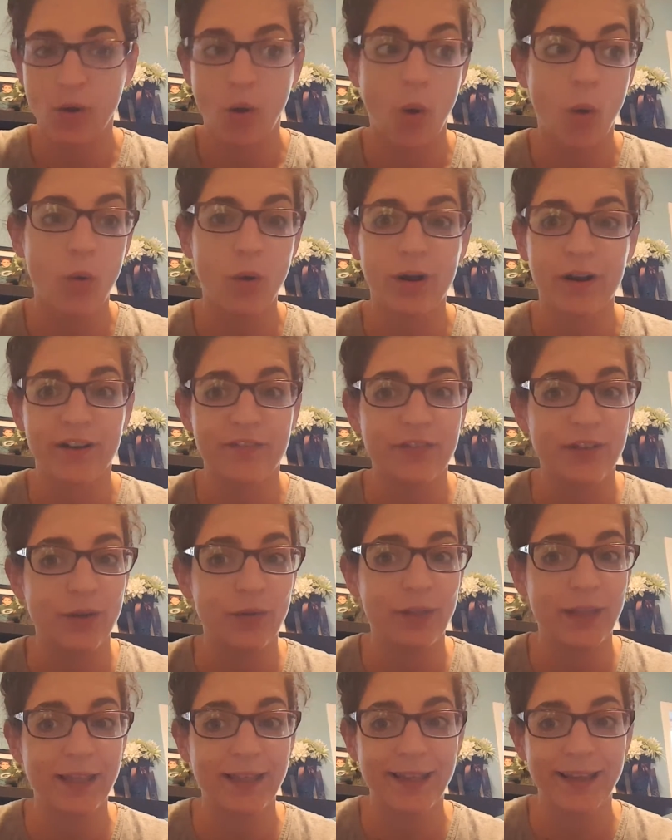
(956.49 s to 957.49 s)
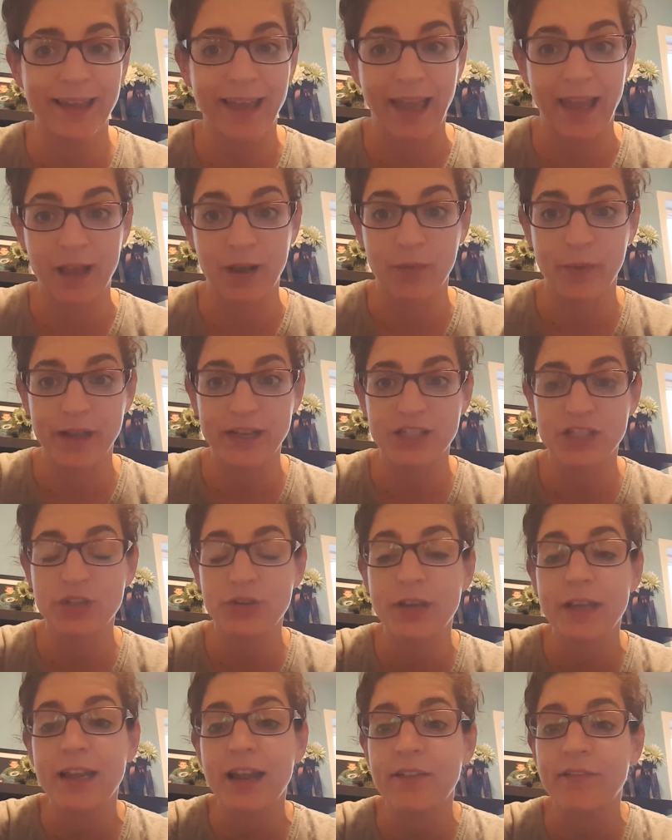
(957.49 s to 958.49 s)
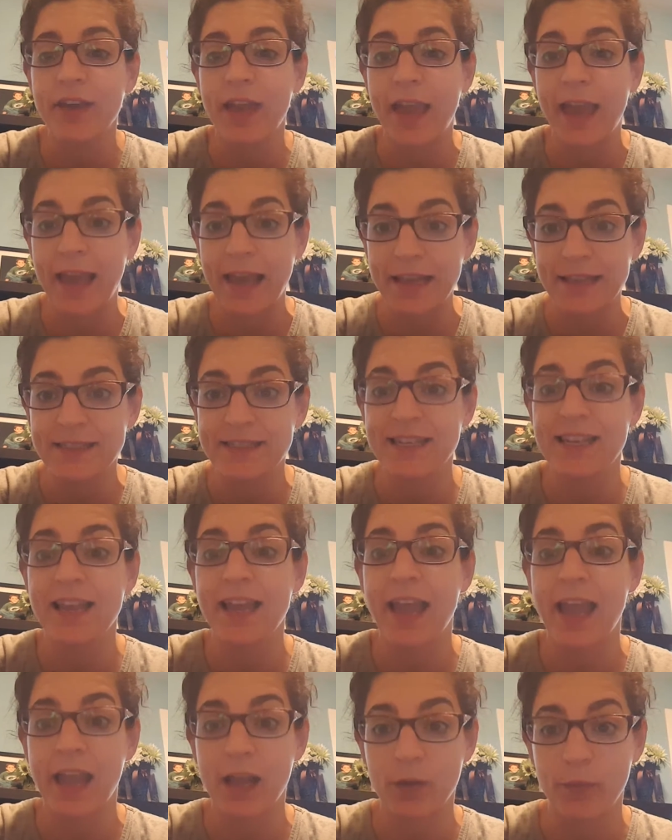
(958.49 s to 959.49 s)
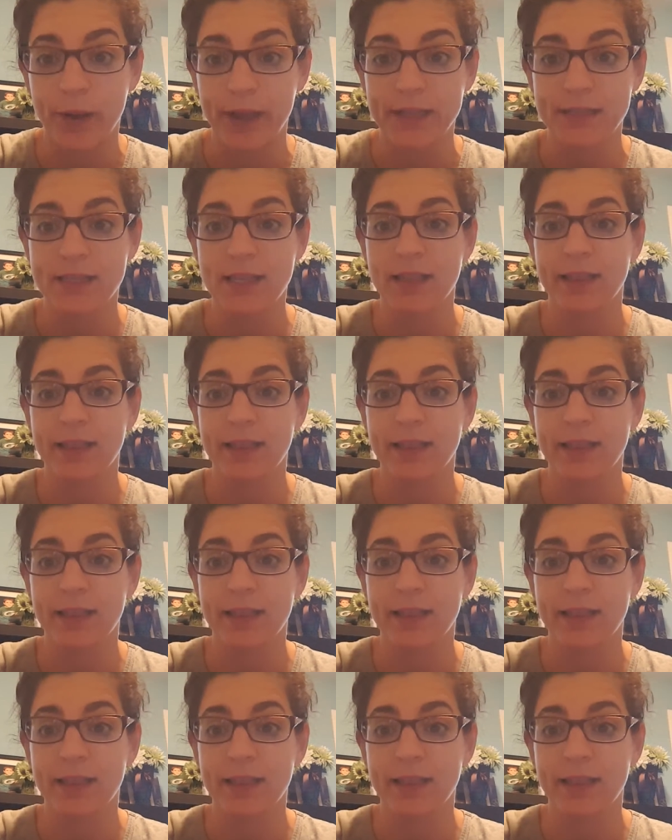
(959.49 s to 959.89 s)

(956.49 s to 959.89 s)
Or if you only like egg whites, you can have 8 egg whites,